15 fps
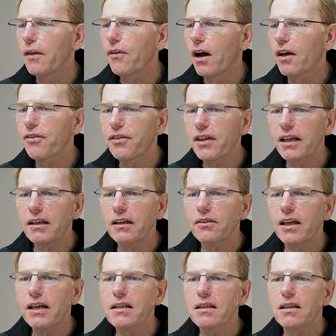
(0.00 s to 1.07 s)
I think
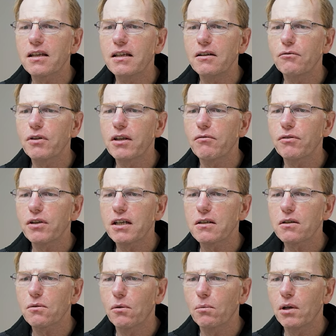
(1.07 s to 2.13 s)
the
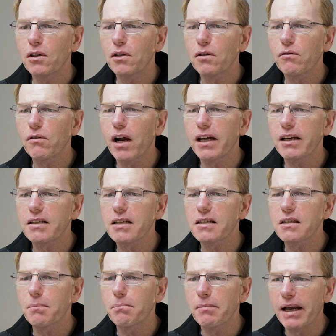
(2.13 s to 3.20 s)
one on the right
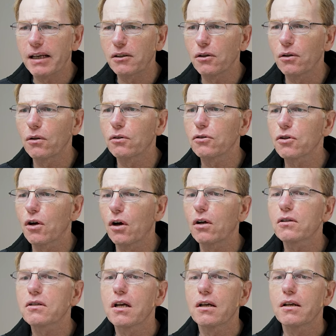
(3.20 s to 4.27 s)
is the manual
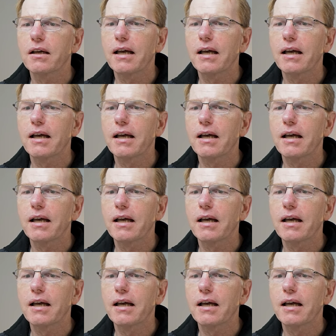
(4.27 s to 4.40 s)
shot,